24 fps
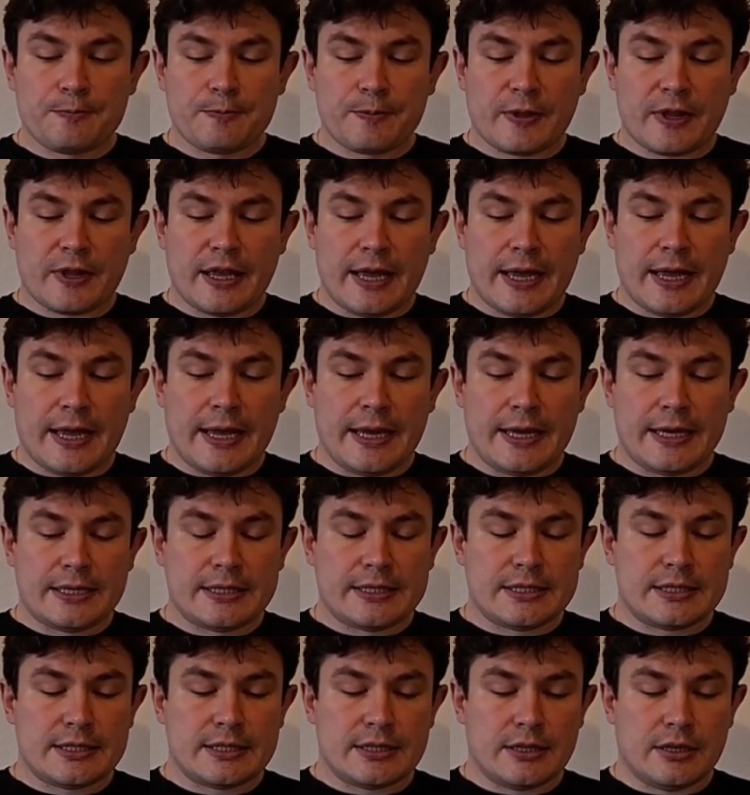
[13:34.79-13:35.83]

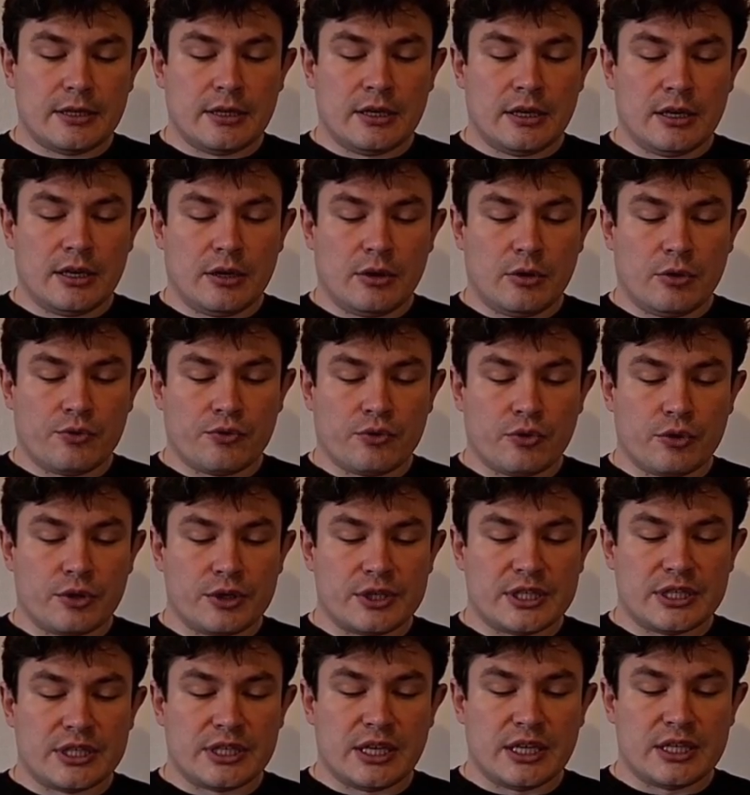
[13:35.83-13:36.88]
and of course
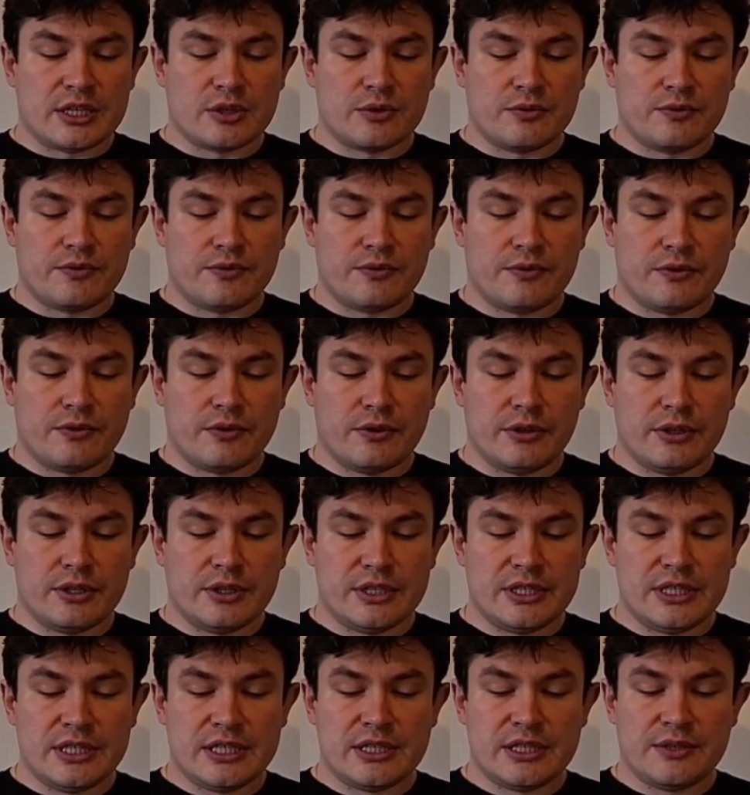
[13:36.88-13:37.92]
in case of
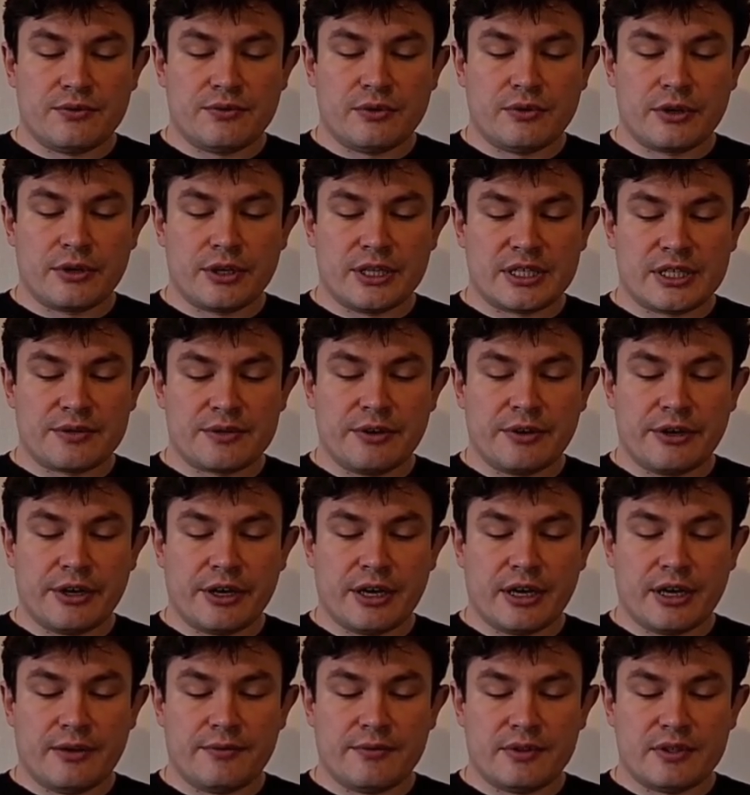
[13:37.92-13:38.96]
dc4 it's very
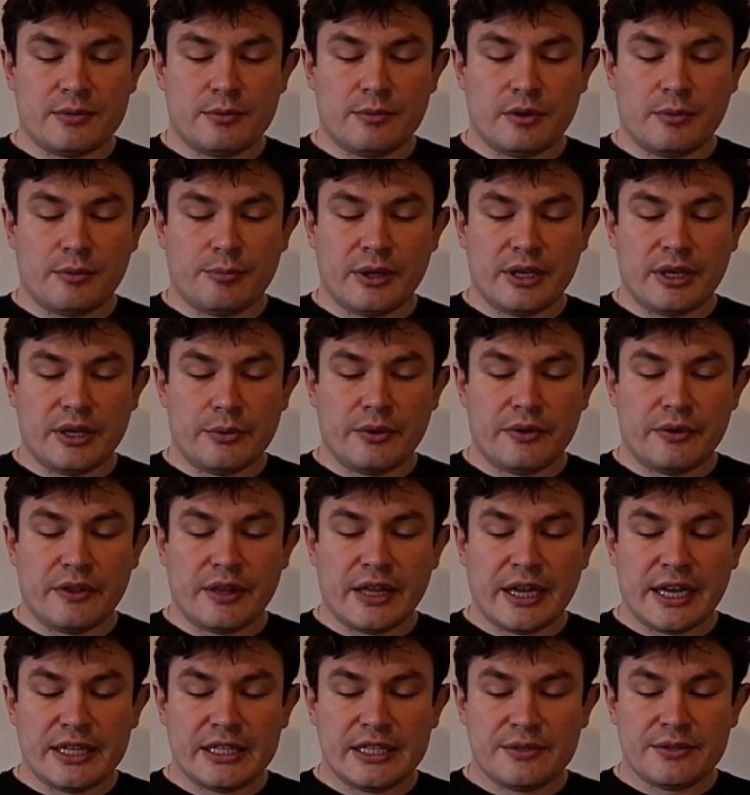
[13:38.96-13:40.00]
comfortable play with
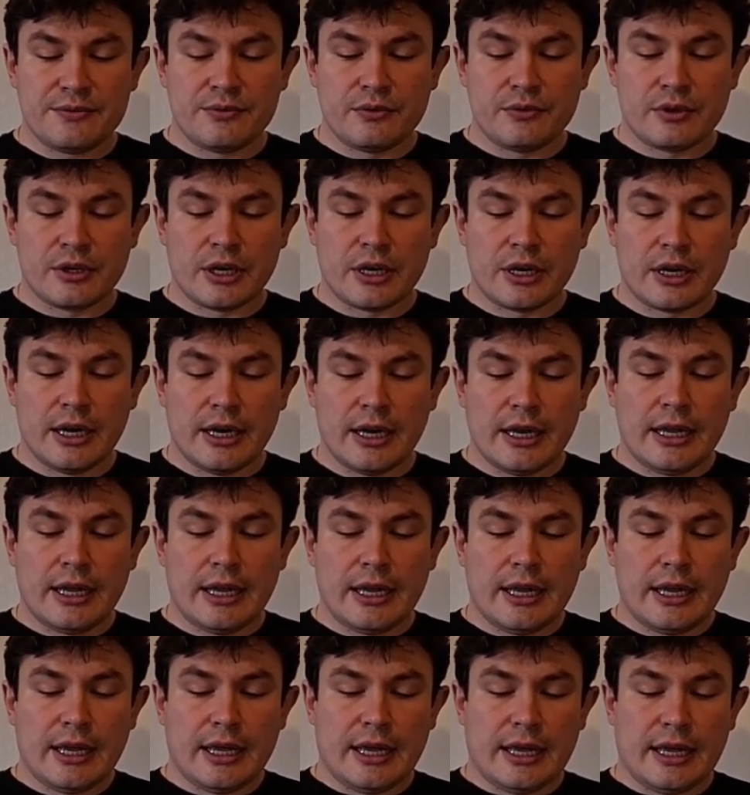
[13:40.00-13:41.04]
knight e4,
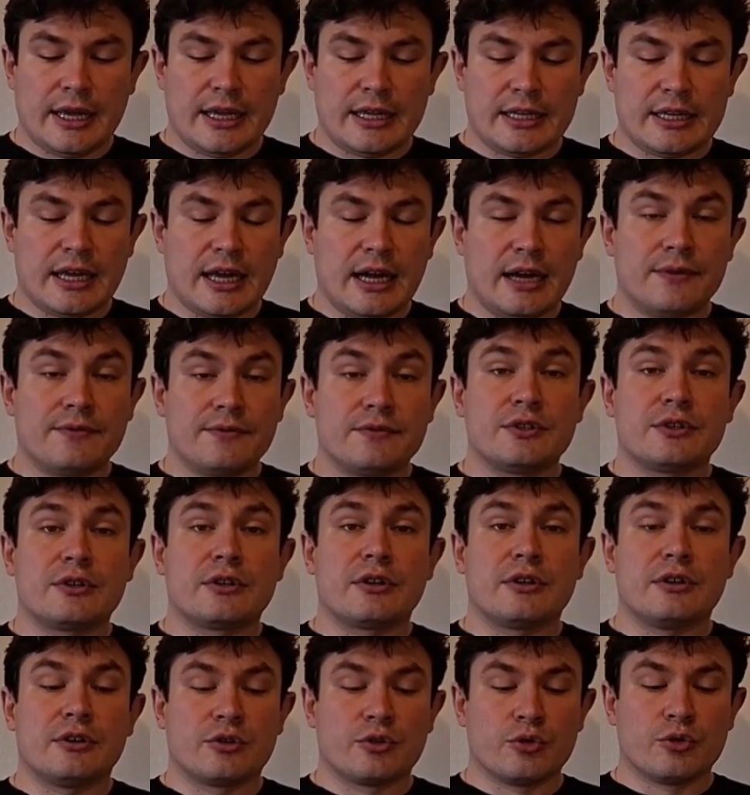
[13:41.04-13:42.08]
and after
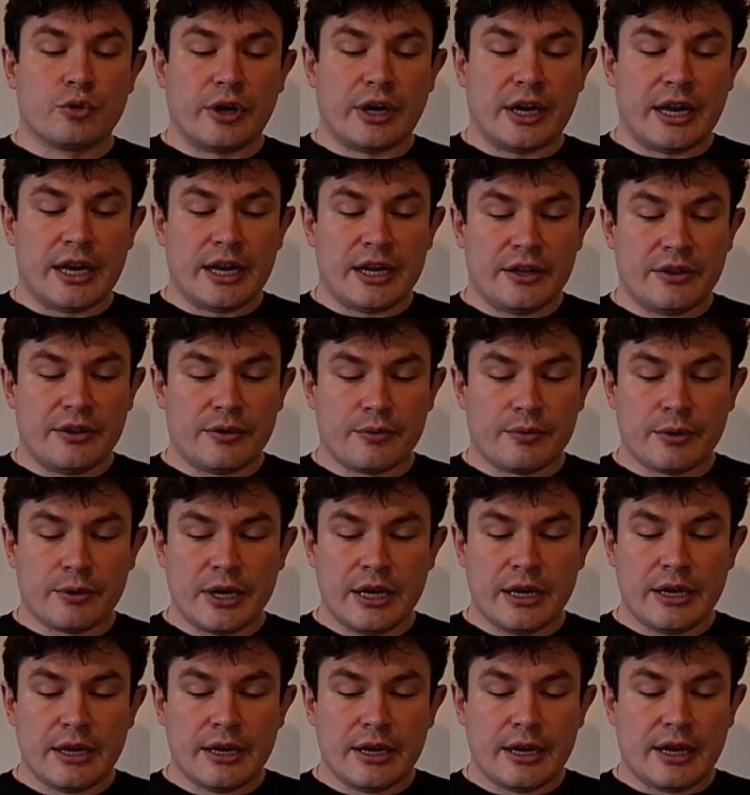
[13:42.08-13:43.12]
rook
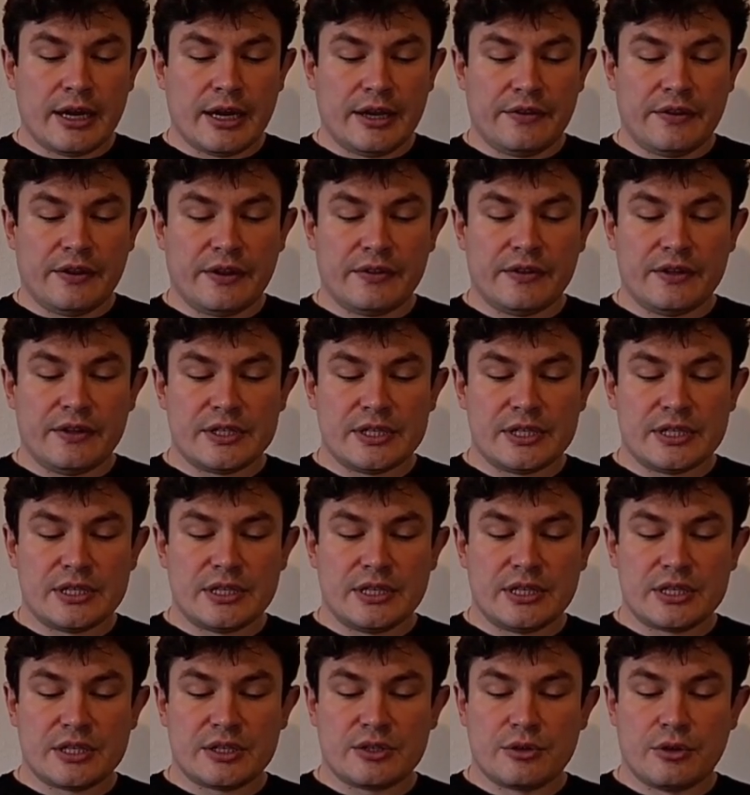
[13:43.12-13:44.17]
a3, I think this is the
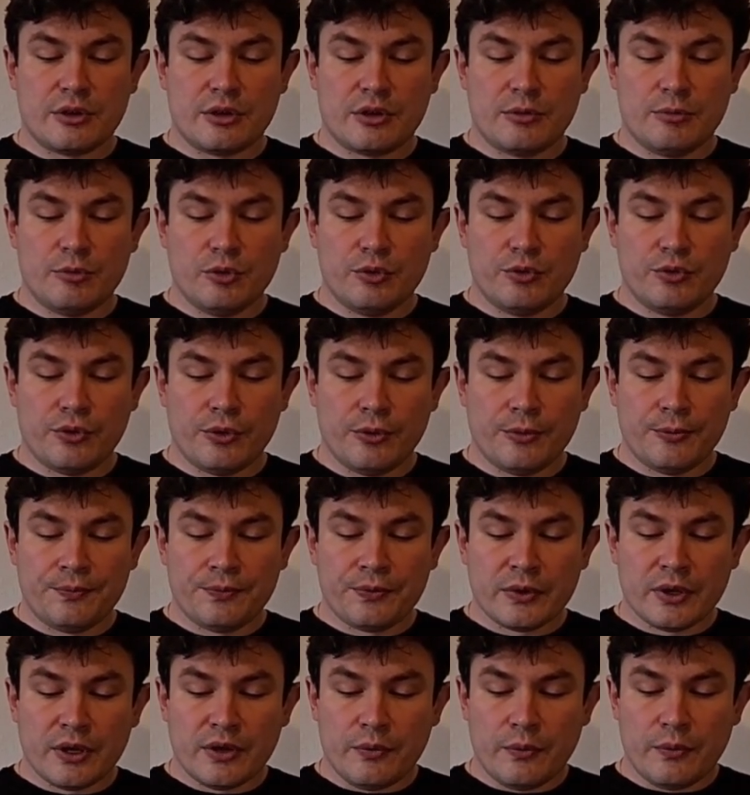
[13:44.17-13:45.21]
strong move.
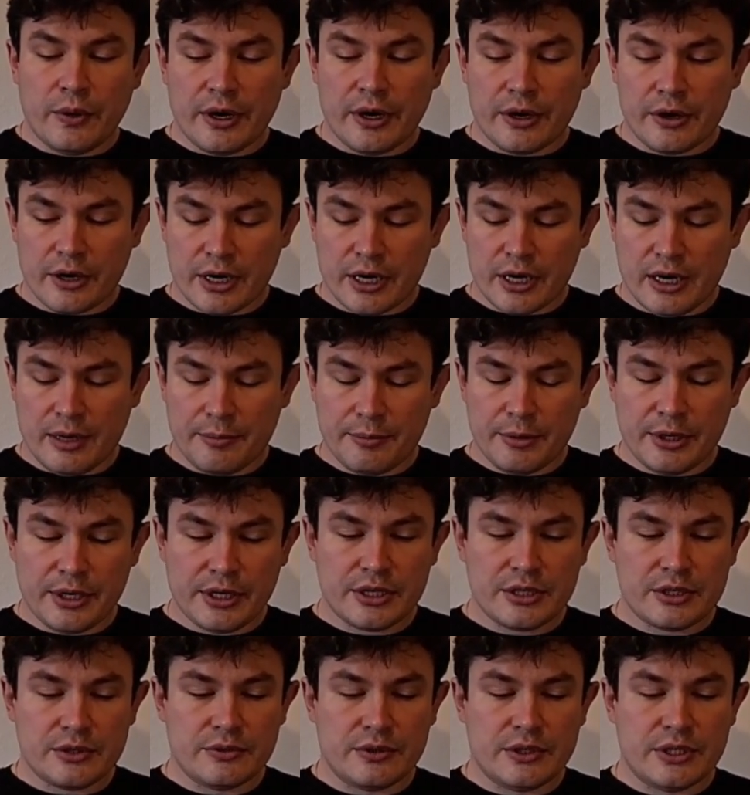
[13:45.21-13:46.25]
We are coming
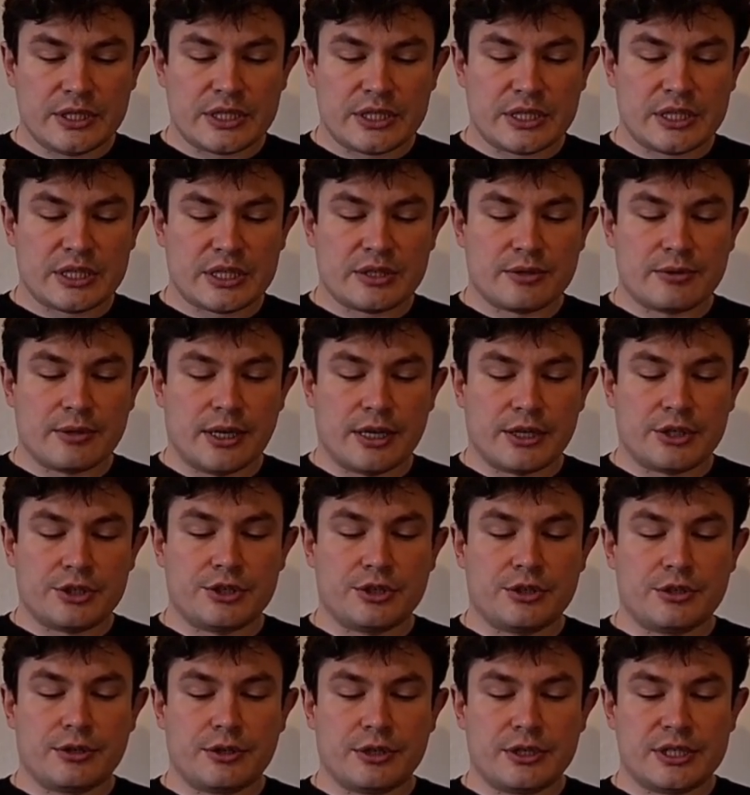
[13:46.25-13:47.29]
to this
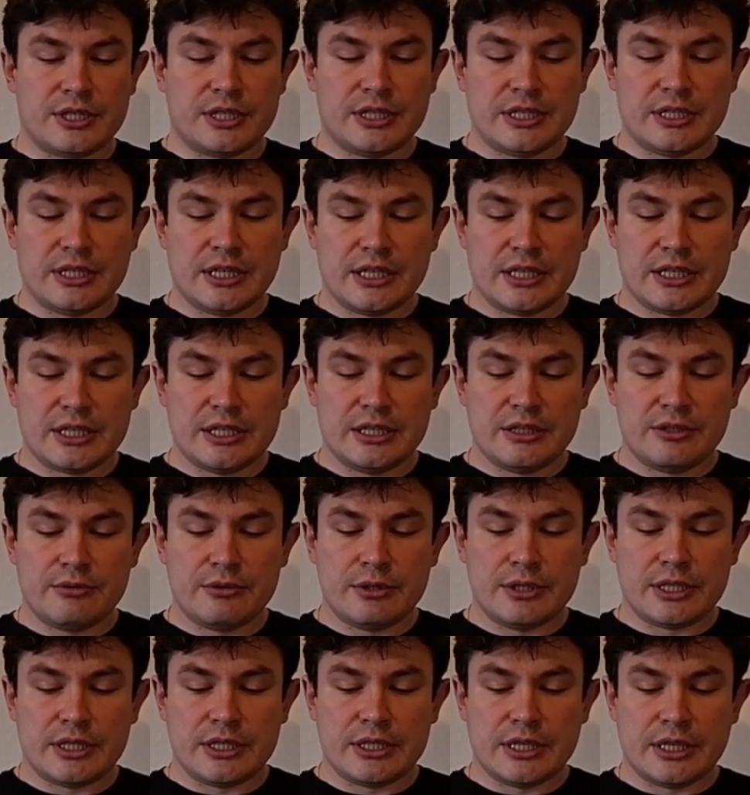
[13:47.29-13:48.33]
structure c takes d3,
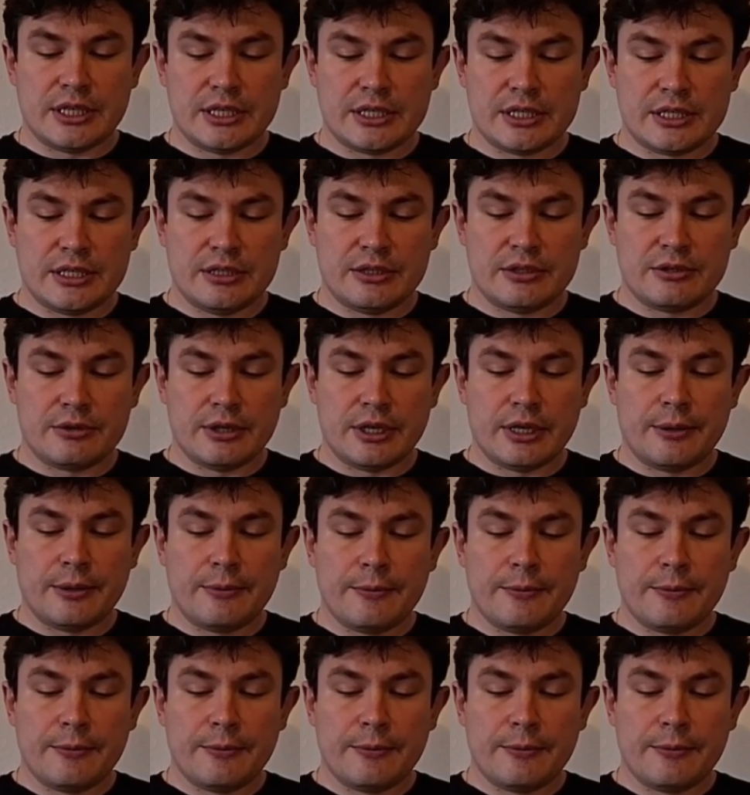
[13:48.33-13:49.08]
c takes d3.